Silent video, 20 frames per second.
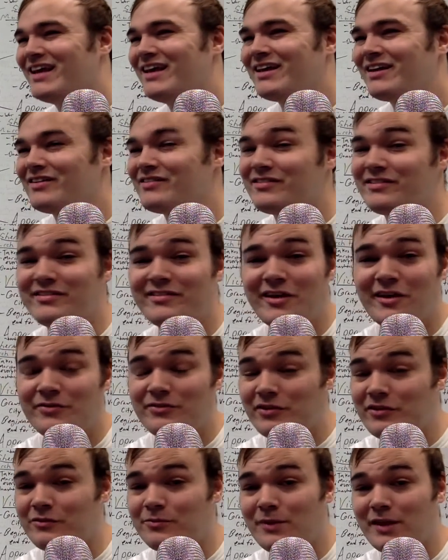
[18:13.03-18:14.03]
because the South
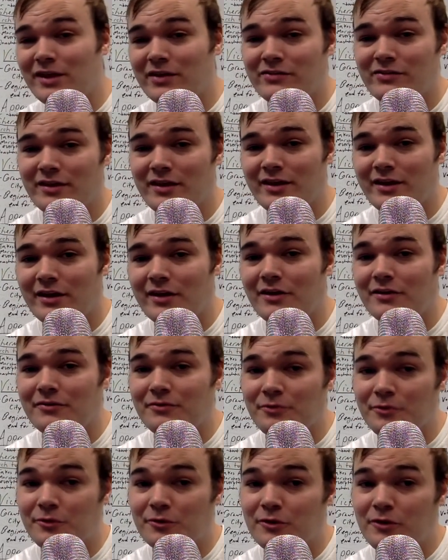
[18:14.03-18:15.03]
does manage to hang on
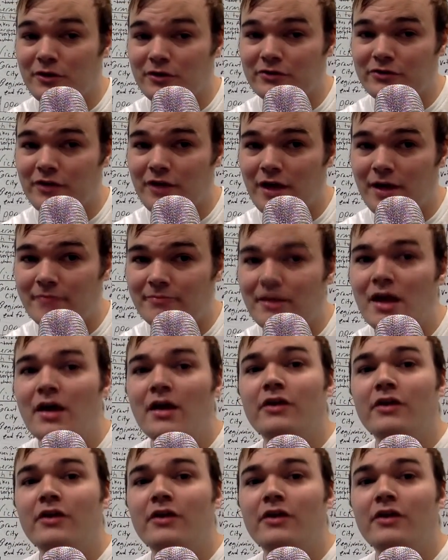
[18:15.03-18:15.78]
for a long time.